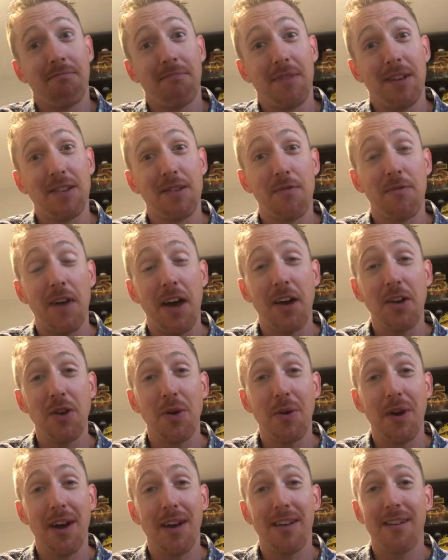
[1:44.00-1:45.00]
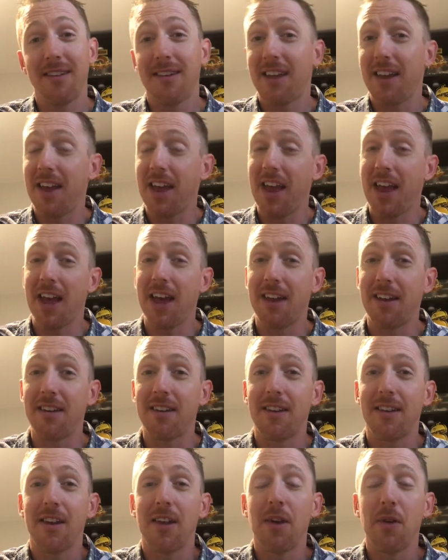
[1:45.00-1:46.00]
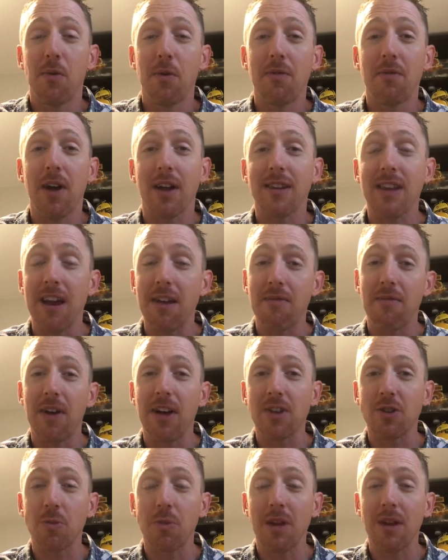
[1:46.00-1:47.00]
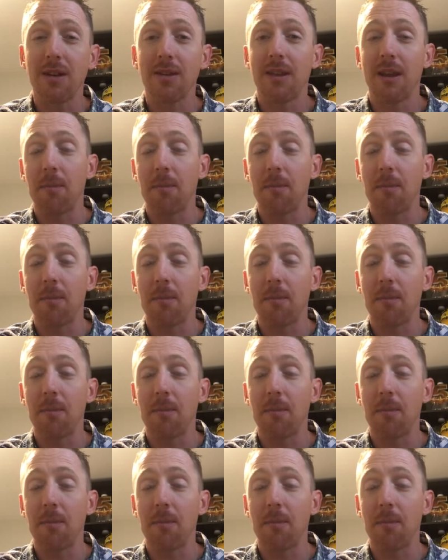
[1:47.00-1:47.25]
it's a value add, and we've got that investment,